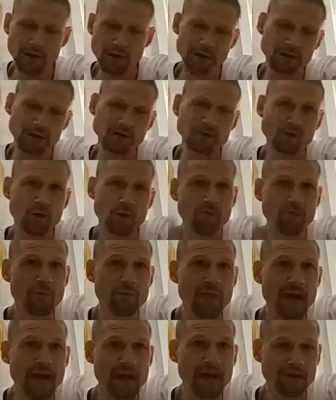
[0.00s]
It's come from
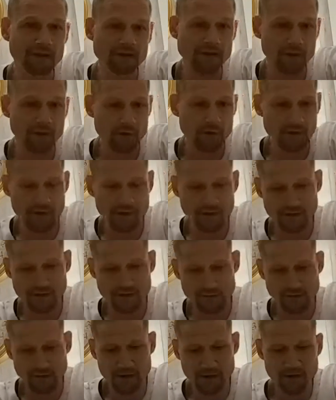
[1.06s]
then, so it's
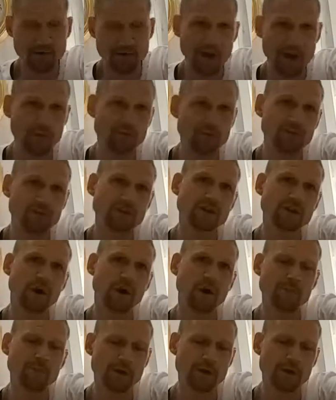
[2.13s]
been around for time,